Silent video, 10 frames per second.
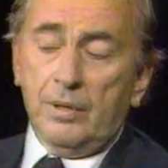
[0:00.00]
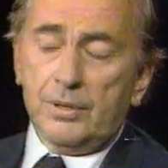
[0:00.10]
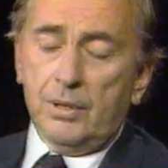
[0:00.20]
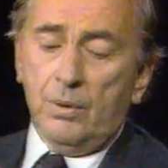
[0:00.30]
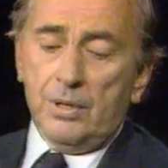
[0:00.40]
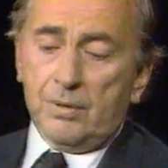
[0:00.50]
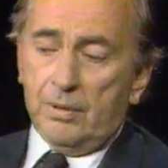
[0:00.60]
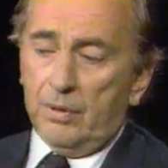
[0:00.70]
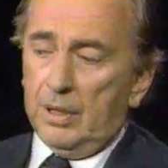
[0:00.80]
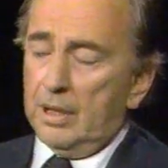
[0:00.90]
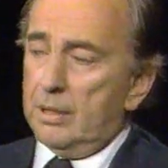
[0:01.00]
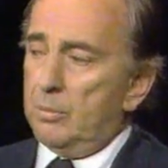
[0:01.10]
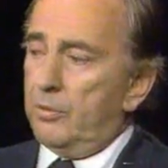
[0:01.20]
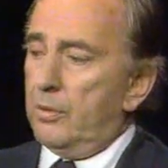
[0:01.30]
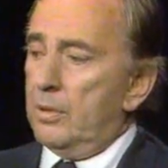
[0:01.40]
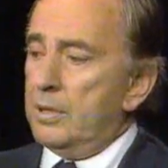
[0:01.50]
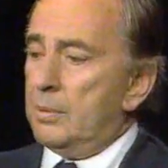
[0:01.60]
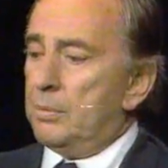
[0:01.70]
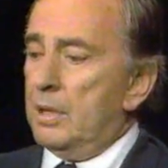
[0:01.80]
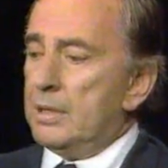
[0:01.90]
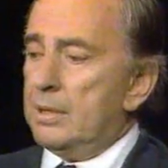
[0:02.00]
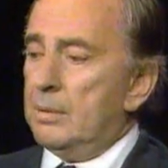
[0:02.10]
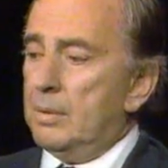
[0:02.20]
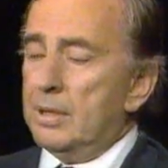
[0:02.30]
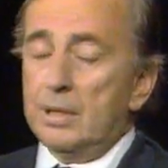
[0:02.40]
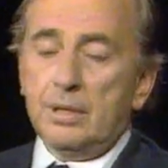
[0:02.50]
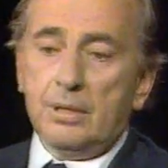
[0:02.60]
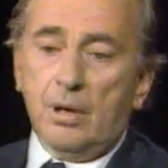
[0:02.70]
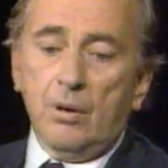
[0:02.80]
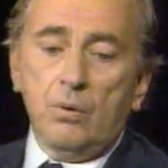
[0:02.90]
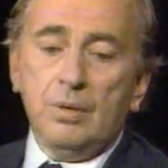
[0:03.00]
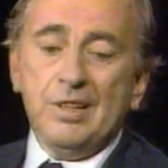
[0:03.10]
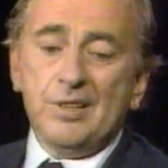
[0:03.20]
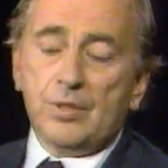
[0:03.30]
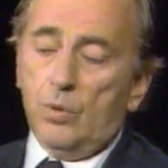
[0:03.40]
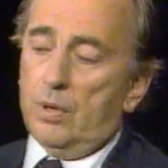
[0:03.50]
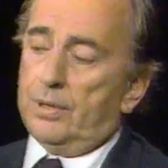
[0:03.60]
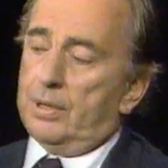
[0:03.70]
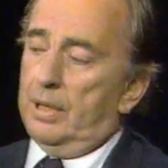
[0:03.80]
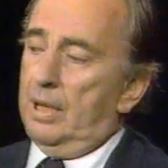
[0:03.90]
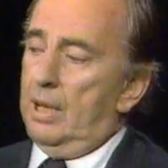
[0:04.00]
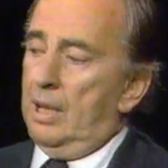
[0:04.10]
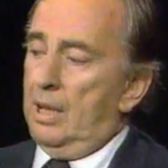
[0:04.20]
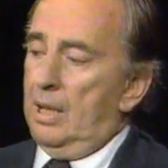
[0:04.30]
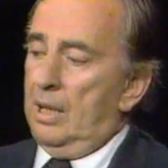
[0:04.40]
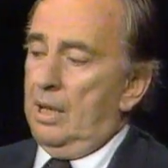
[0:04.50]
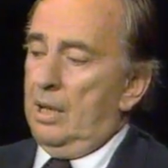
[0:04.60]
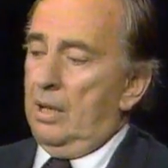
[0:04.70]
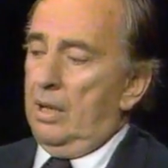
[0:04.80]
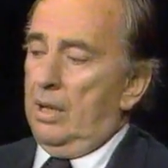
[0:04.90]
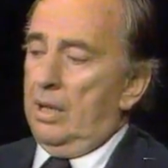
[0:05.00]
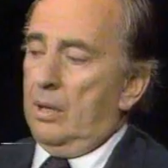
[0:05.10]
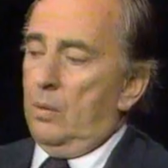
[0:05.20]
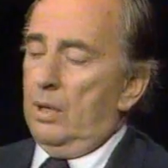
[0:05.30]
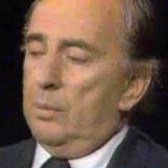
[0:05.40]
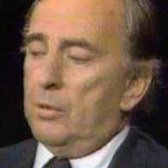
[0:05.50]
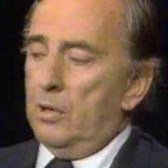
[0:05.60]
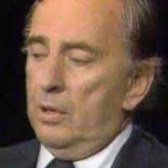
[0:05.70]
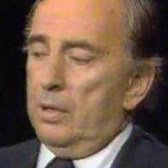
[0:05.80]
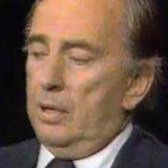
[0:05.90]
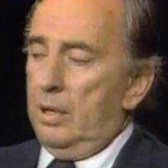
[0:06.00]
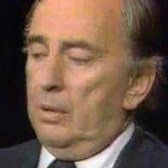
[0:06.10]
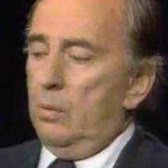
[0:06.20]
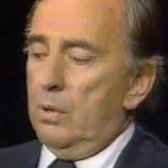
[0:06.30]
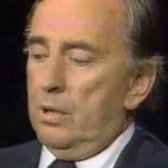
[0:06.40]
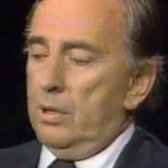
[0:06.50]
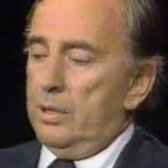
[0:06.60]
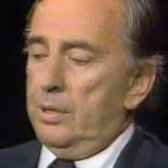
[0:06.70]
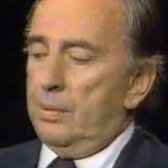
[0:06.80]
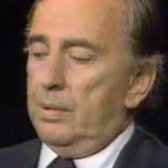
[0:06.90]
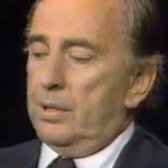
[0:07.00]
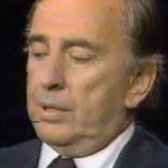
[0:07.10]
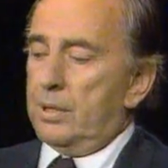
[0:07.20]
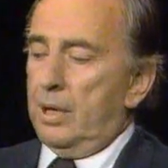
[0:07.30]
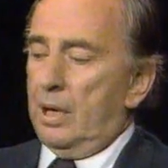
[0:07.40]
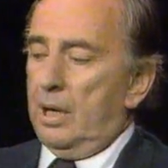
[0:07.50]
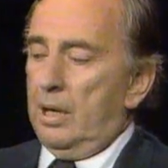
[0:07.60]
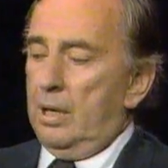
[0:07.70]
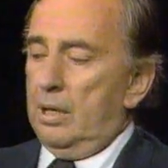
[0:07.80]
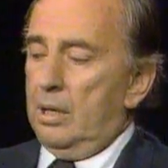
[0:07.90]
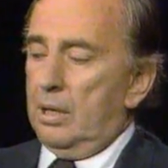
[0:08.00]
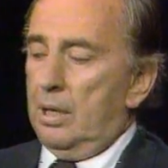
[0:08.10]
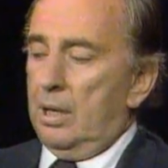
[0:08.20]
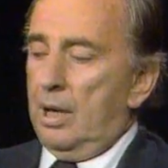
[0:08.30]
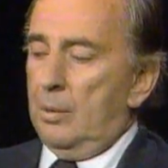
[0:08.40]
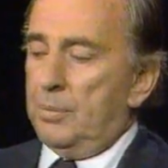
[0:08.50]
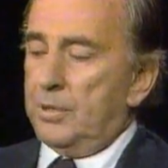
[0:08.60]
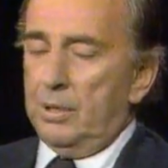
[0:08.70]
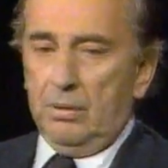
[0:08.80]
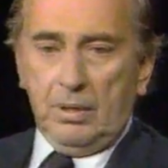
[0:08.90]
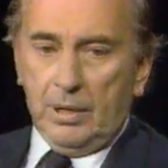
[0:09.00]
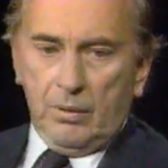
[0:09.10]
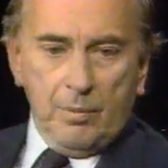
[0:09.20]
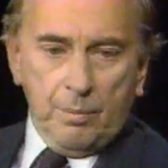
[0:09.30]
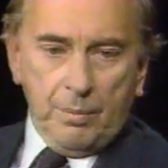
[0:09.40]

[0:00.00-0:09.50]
there's no history for Lincoln before he's the president, because this is our only source. William Herndon, in words which I don't even